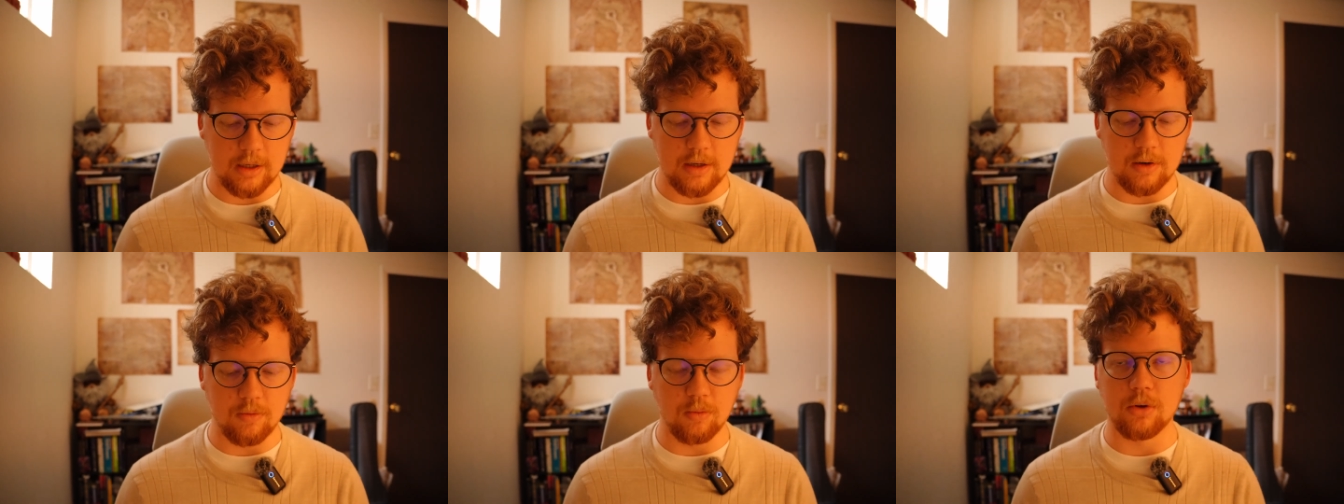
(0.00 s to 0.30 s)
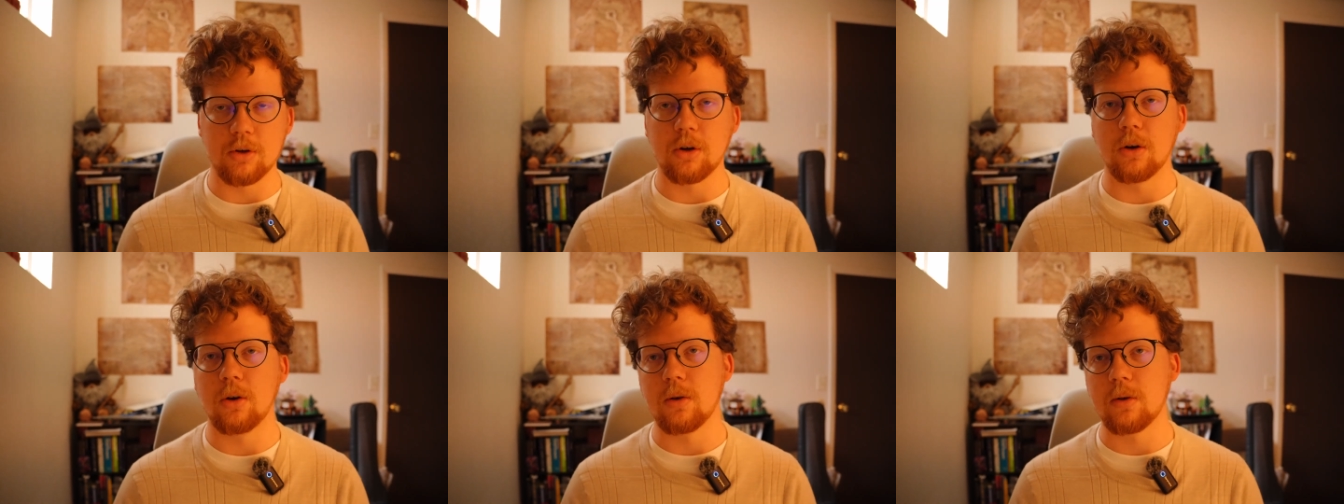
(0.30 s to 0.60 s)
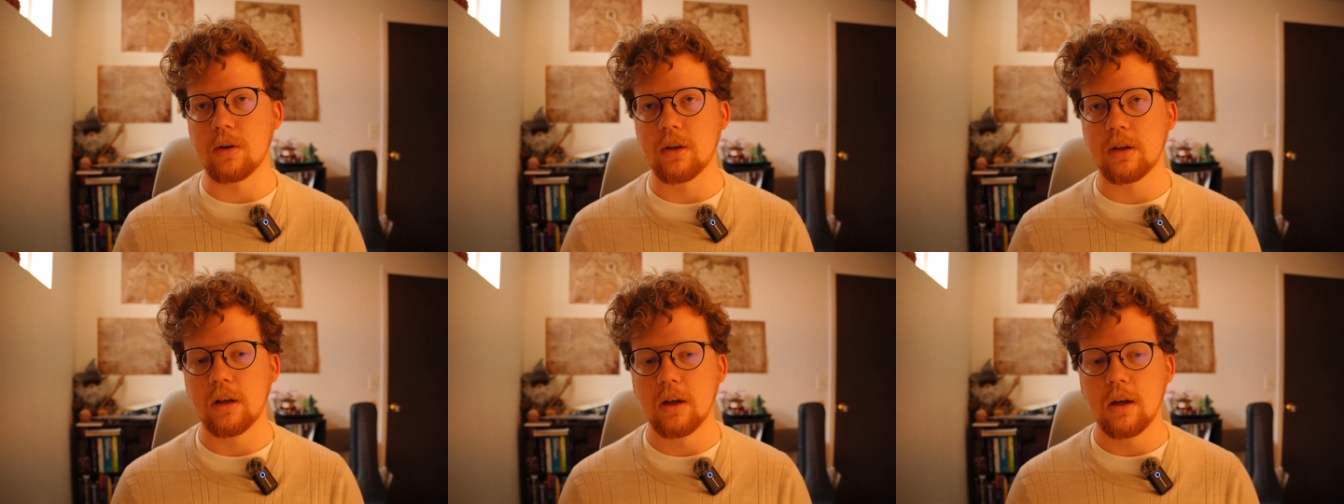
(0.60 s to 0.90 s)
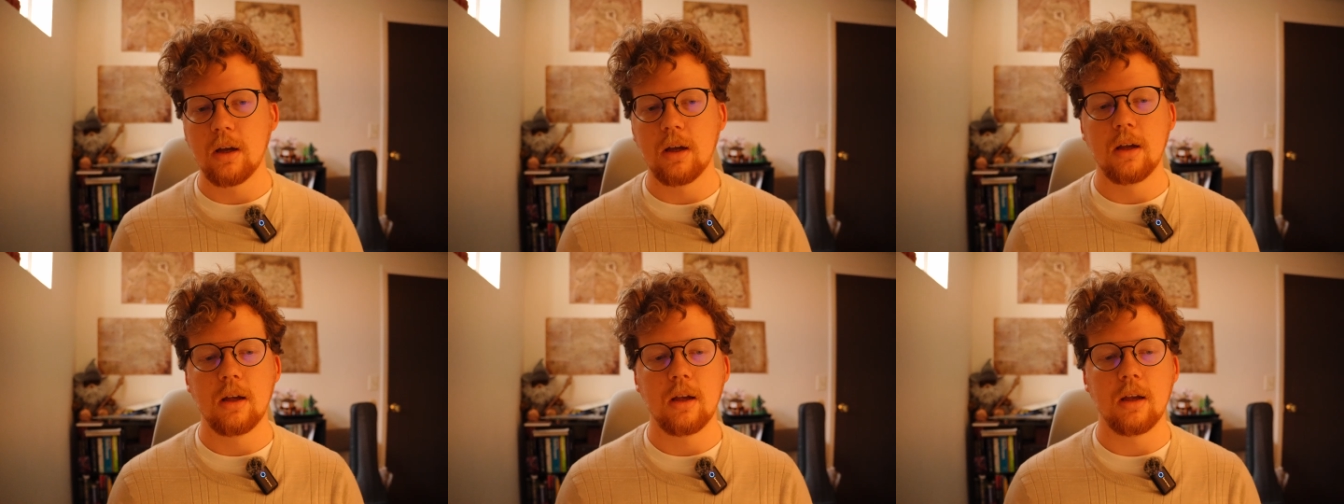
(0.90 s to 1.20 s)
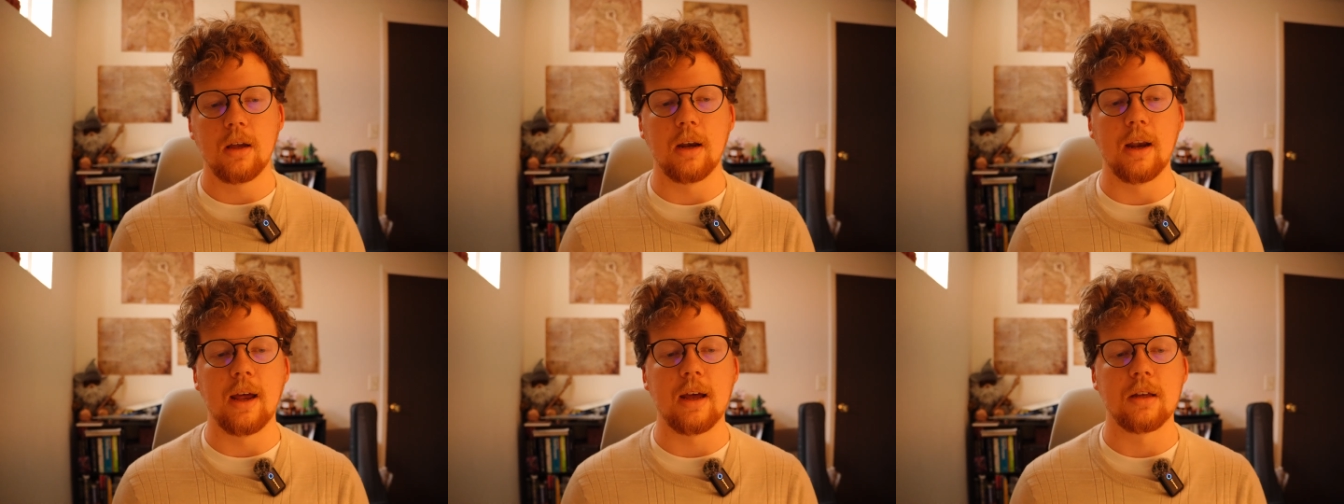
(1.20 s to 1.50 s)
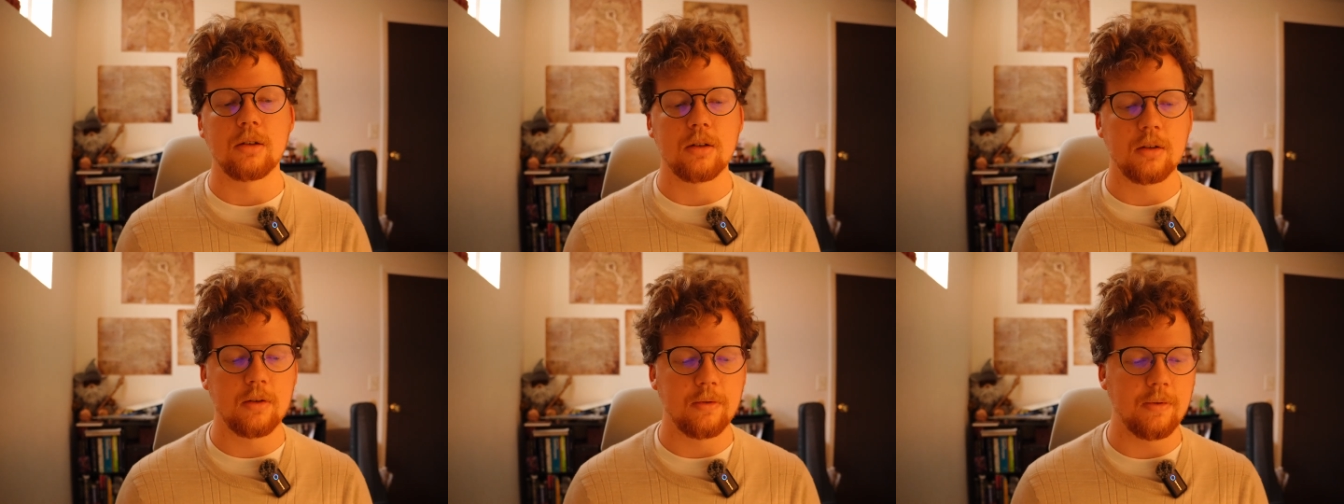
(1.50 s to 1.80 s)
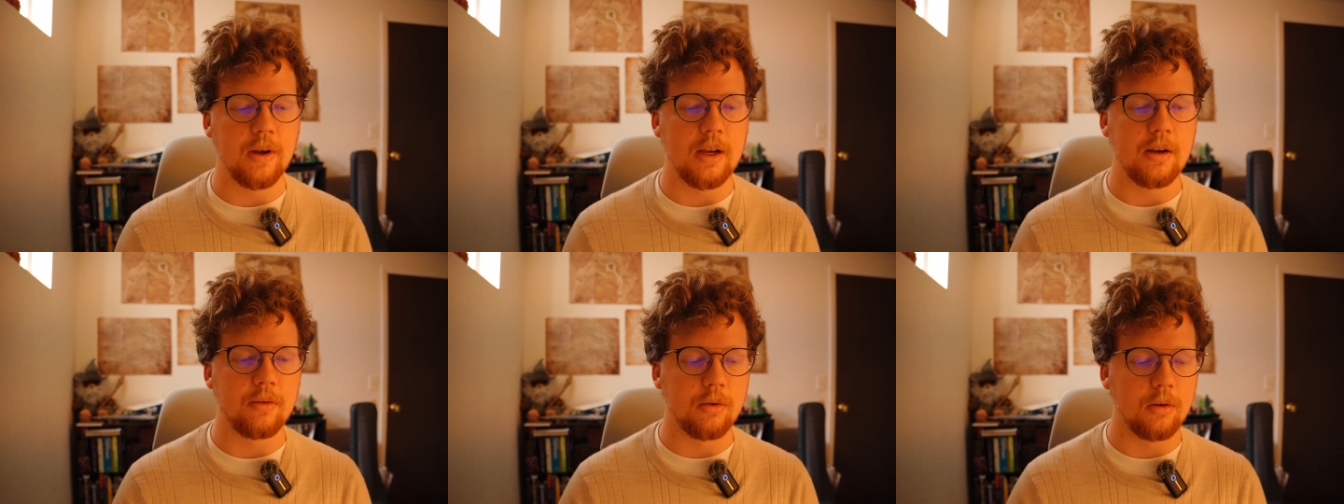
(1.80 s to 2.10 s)
He returns and asks
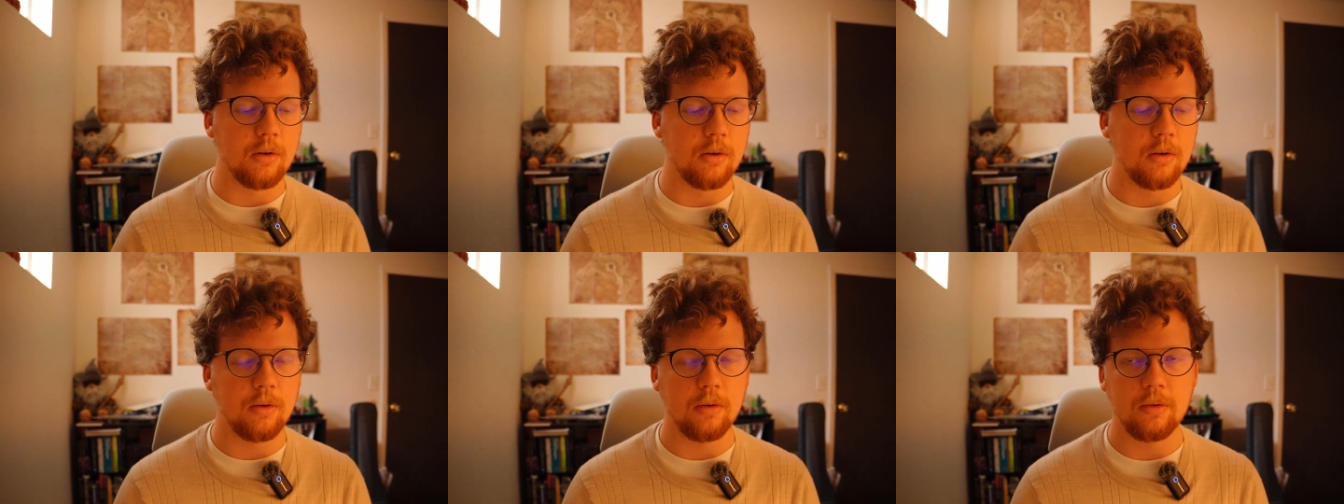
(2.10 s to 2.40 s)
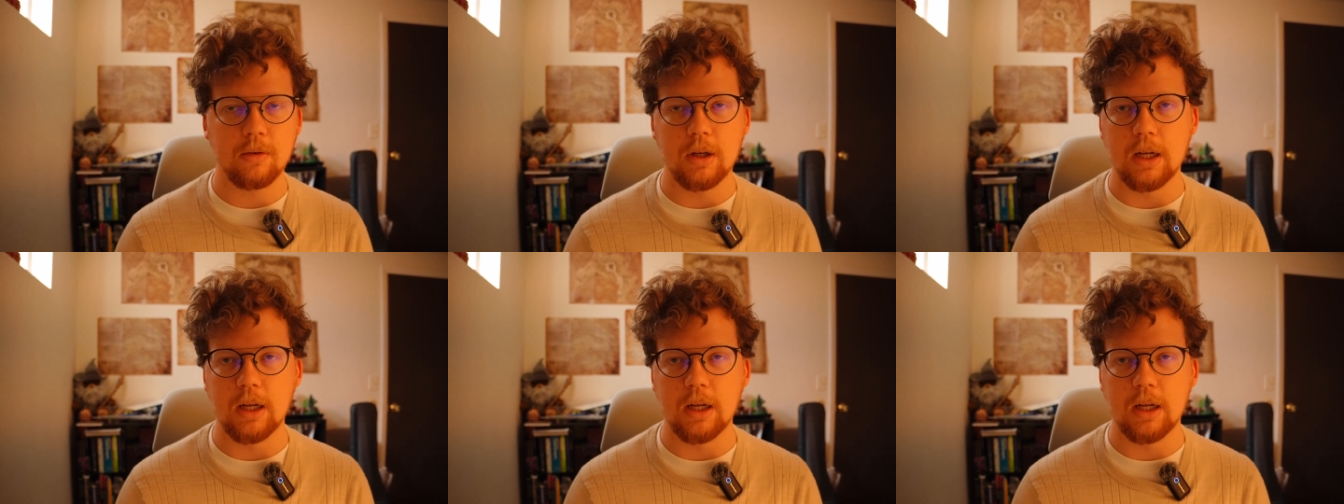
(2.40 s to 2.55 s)
favor